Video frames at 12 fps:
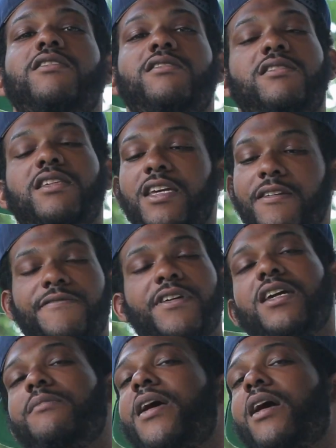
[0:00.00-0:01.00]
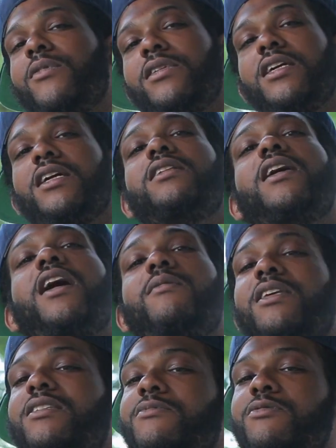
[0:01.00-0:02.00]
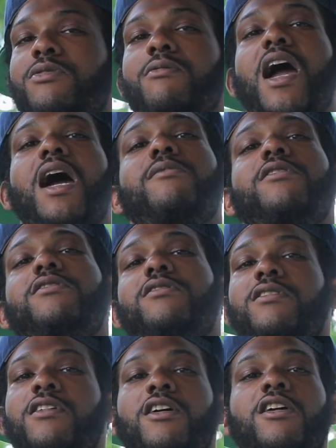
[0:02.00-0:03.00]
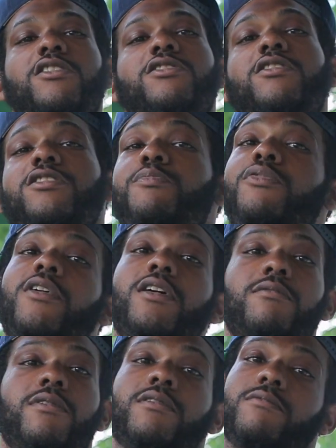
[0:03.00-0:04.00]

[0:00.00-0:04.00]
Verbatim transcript: Just leave feedback. We need that. We need some subscribers show your support.